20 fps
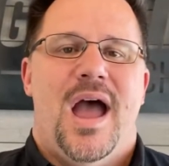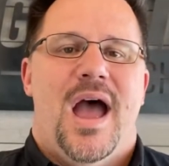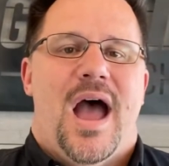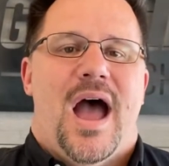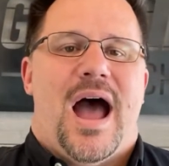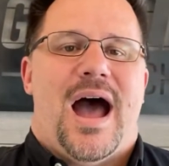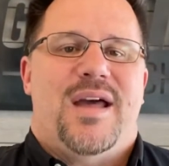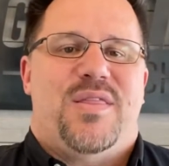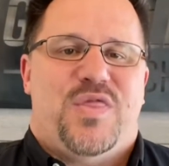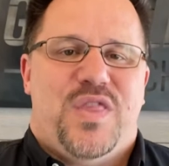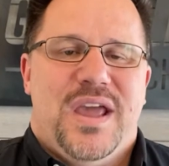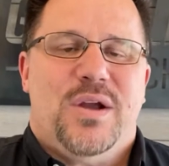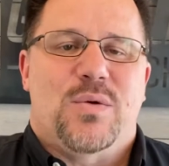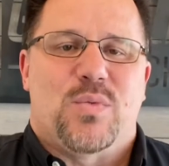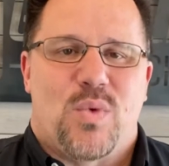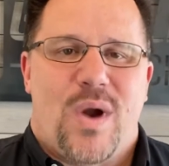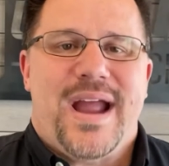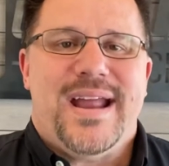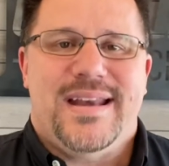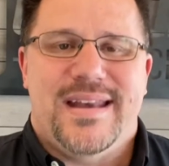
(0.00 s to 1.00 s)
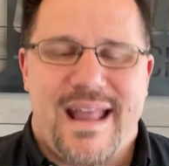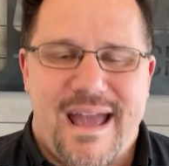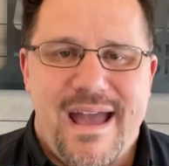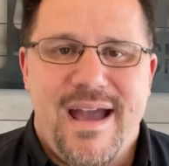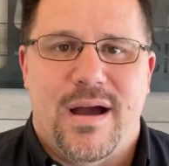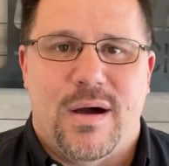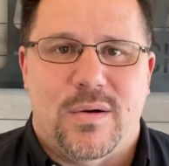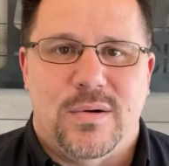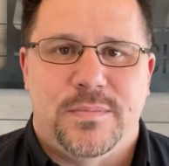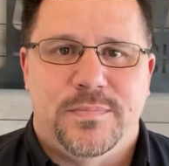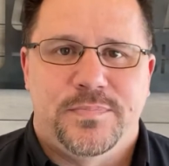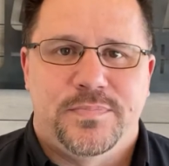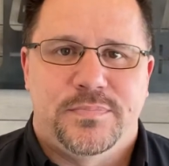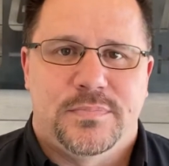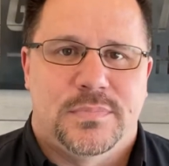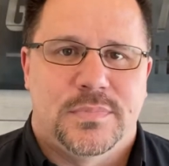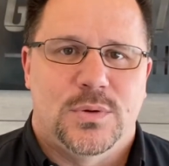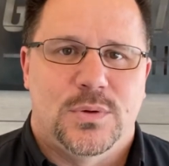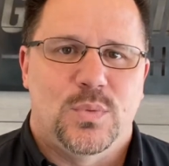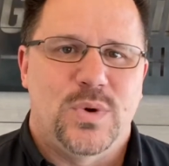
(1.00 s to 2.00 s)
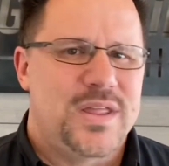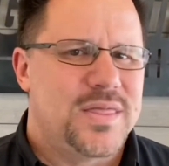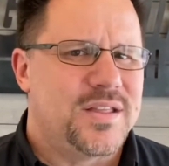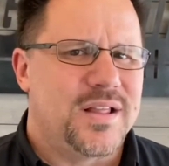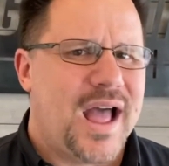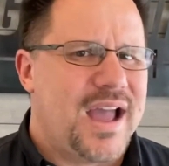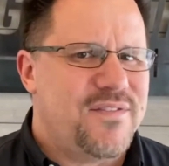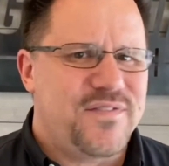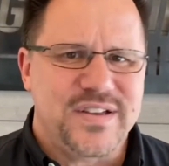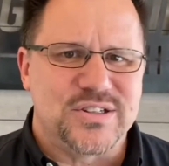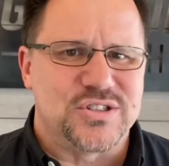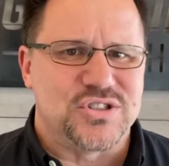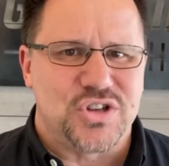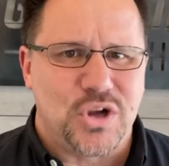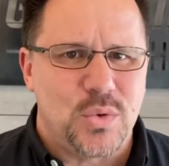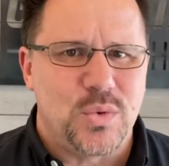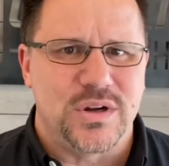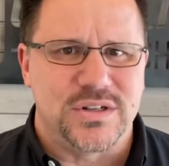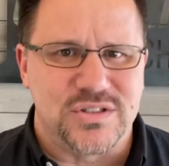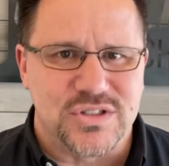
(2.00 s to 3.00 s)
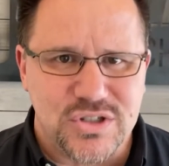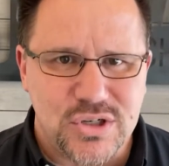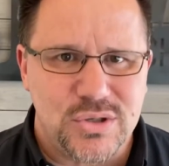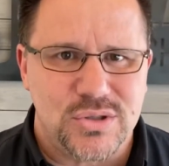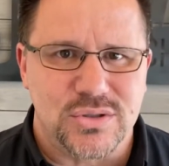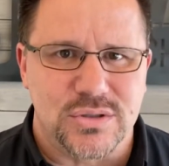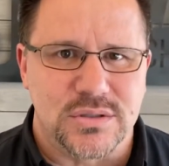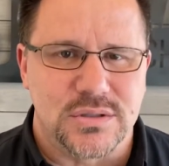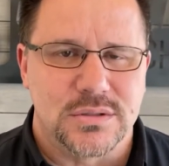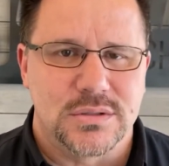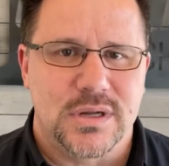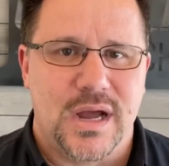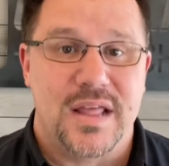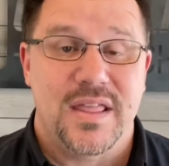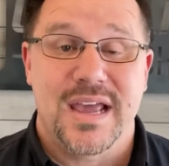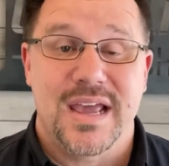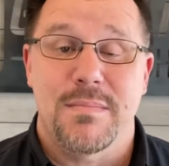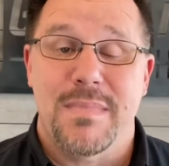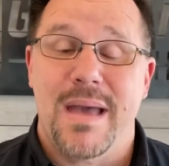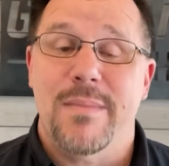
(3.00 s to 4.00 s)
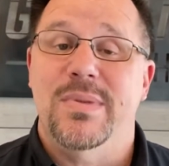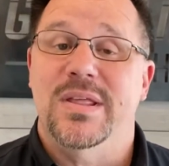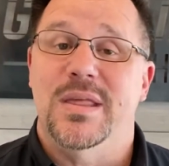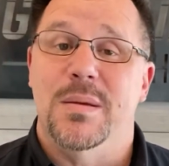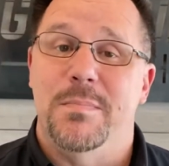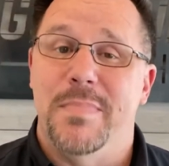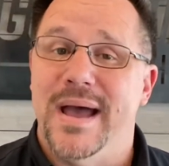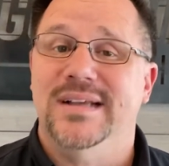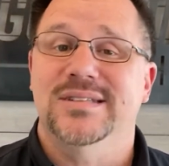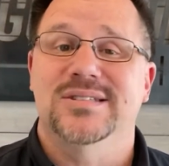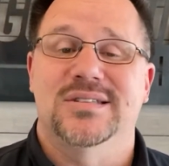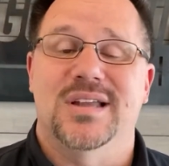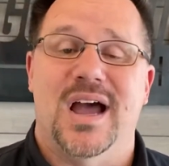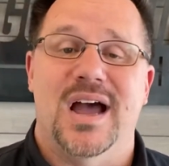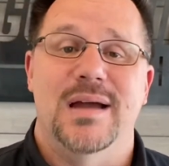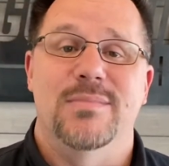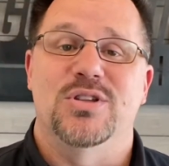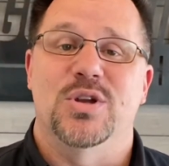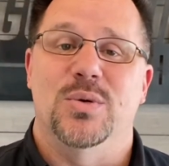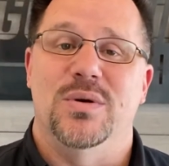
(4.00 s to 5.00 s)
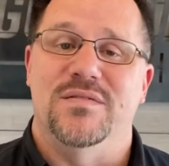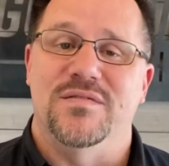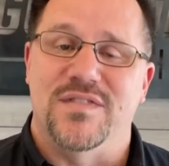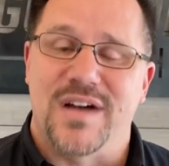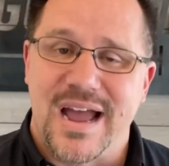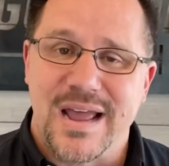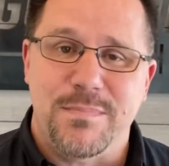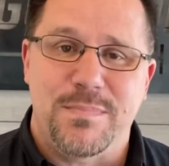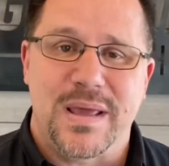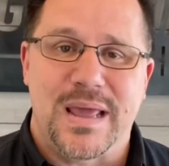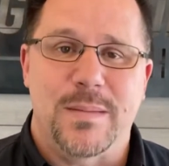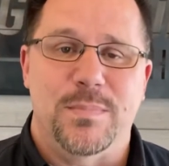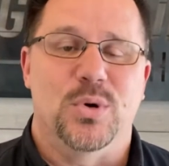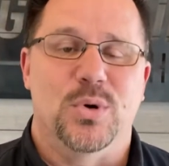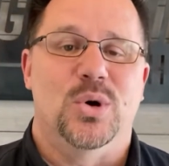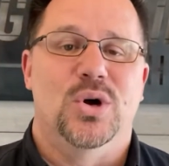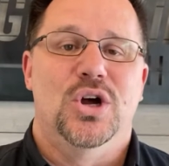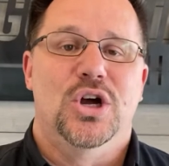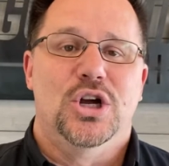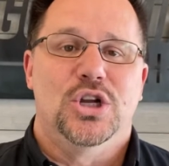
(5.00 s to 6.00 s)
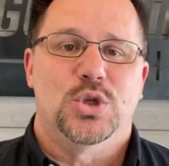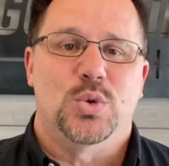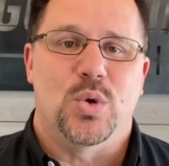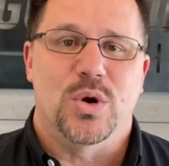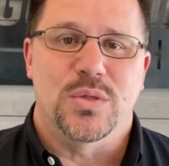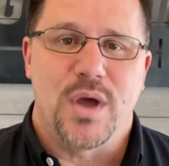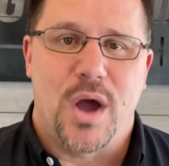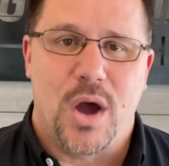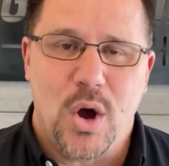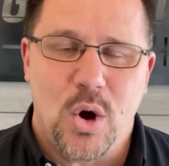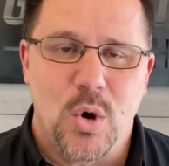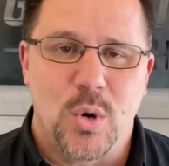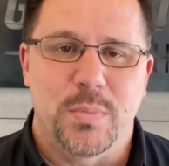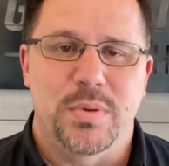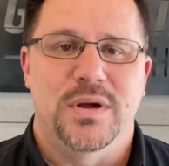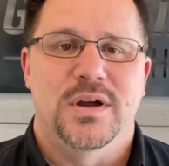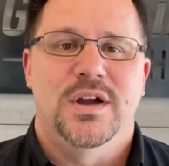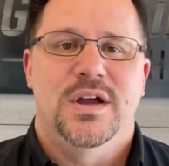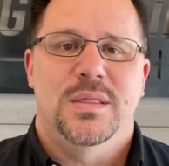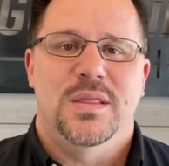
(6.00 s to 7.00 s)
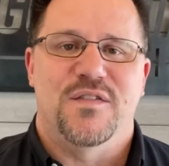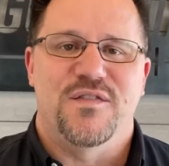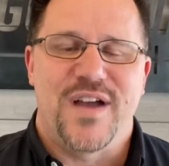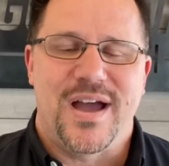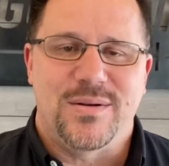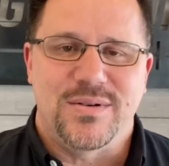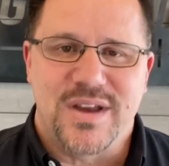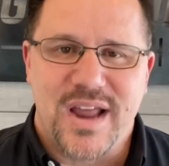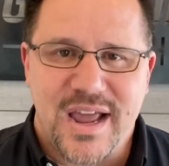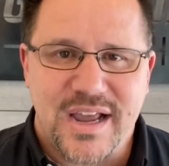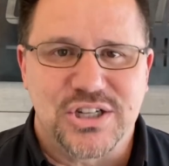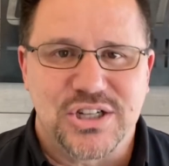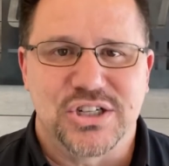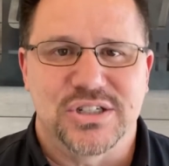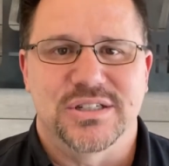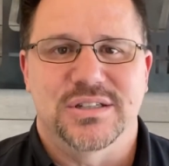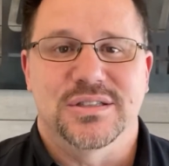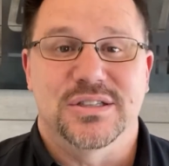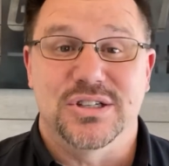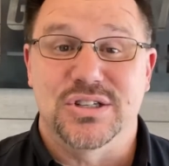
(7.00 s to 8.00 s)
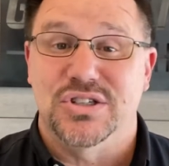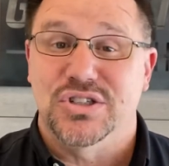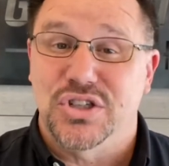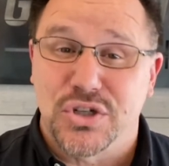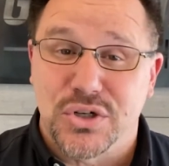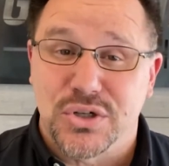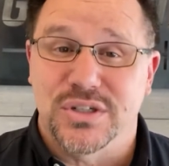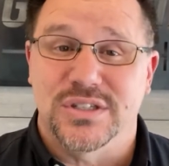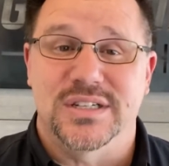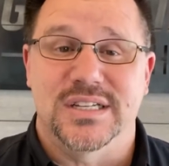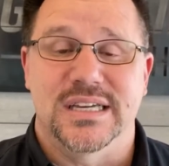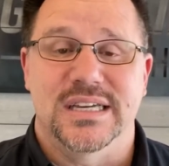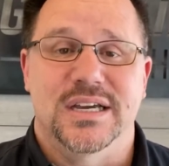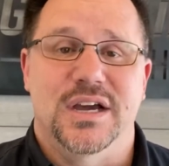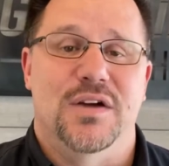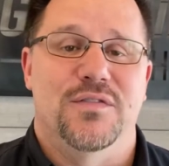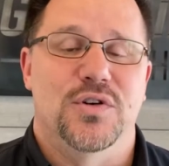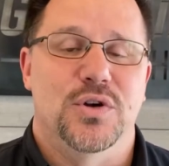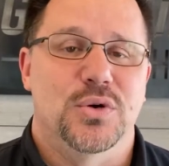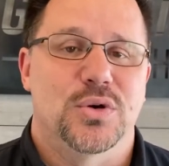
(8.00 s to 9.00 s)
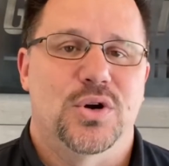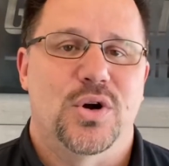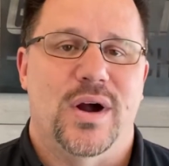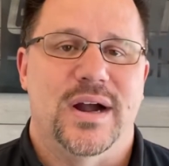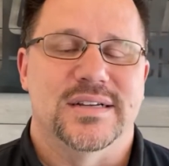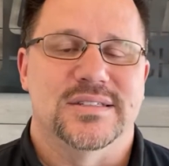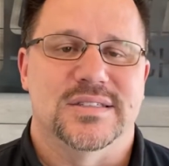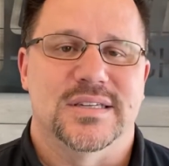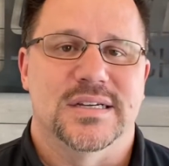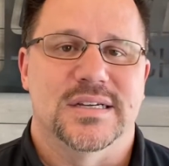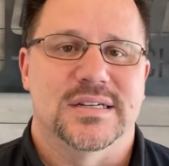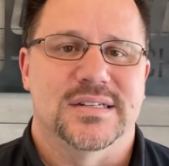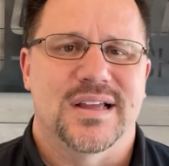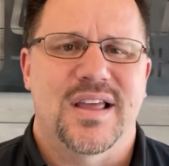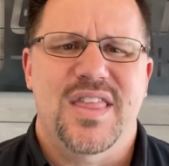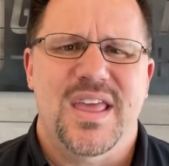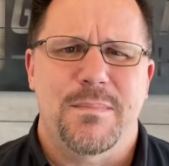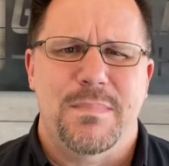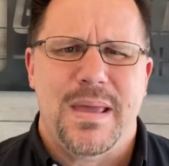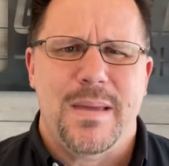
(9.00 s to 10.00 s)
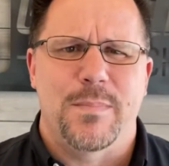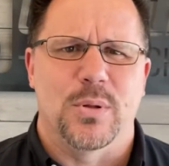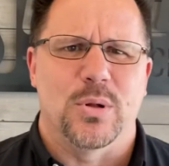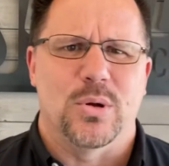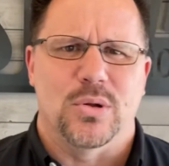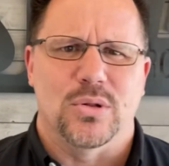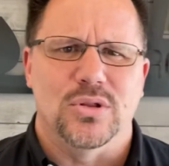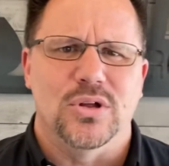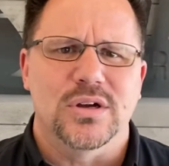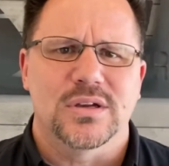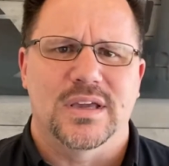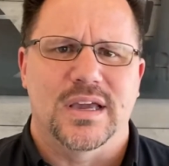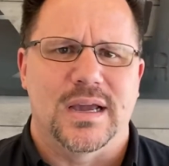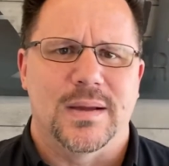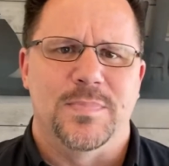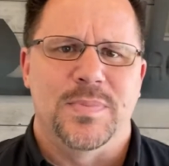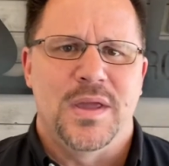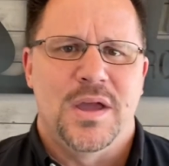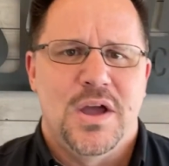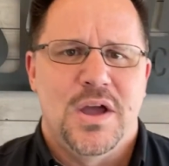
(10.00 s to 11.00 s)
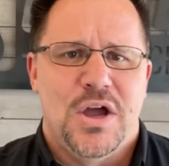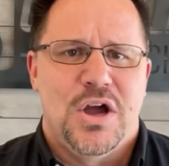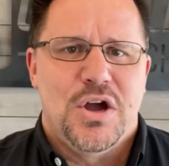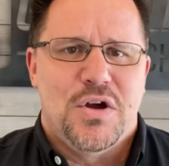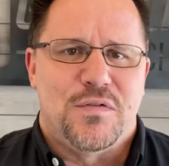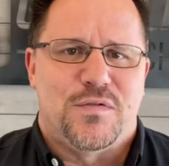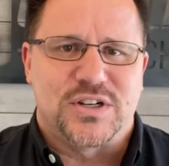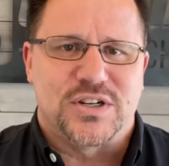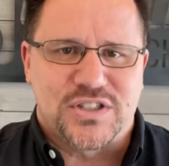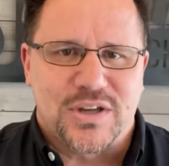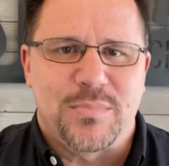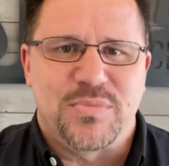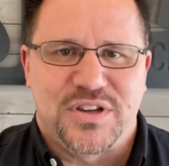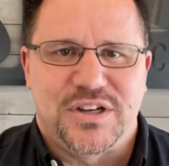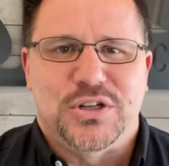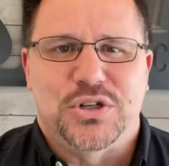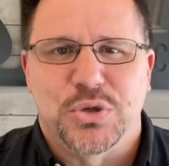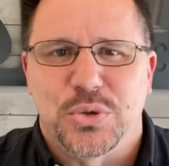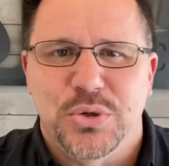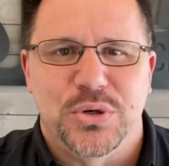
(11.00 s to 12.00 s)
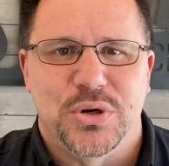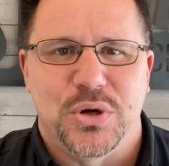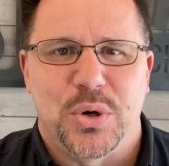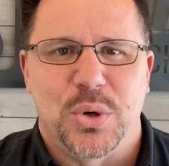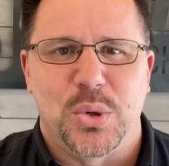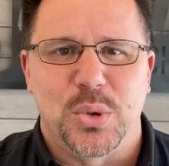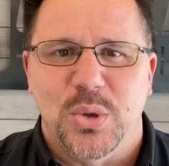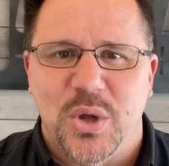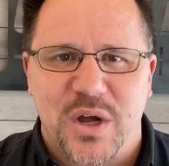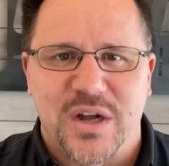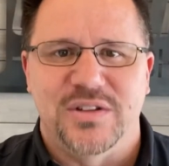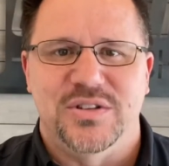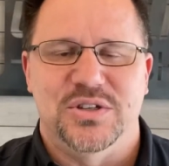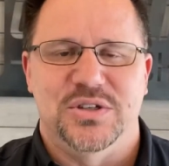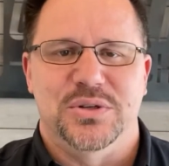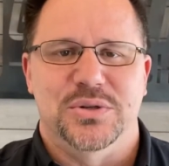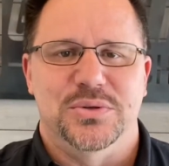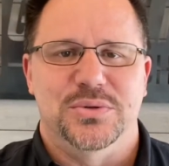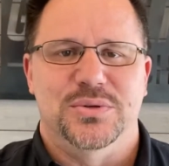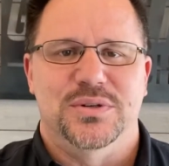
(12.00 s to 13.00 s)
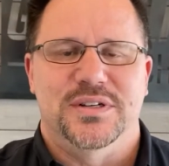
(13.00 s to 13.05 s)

I think right now, when life is so uncertain, I think it may be the best time to invite people toward the hope, the foundation, the certainty of who Christ is. I think people are looking for something true to hold on to.